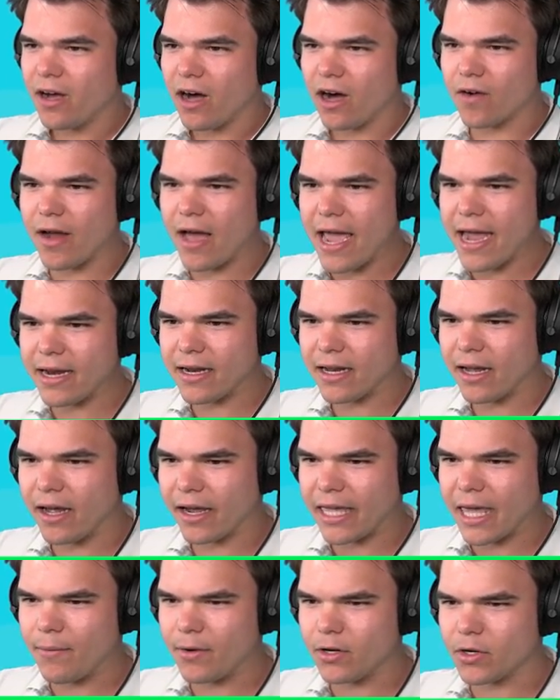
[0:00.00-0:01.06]
All right.
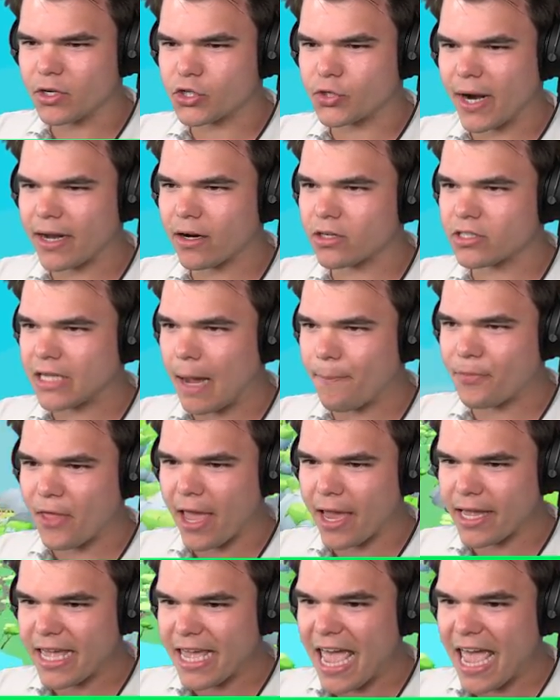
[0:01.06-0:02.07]
Can we do a trick or something?